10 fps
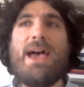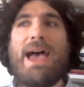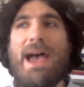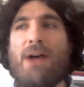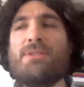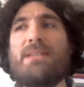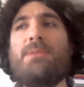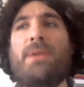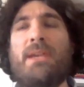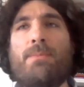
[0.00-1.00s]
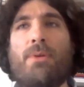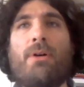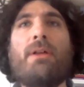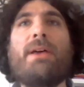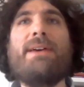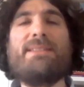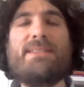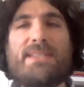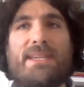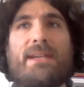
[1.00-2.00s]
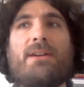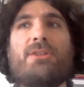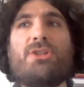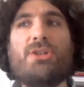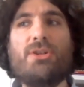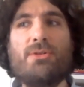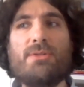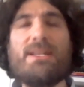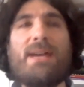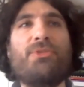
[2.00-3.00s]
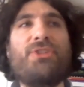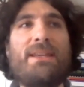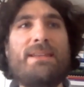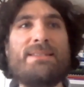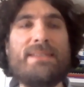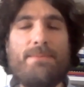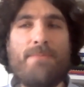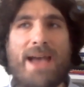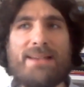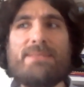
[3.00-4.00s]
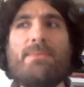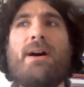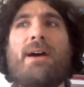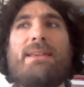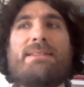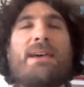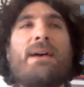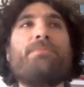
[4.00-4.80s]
How did people seek to simultaneously maximize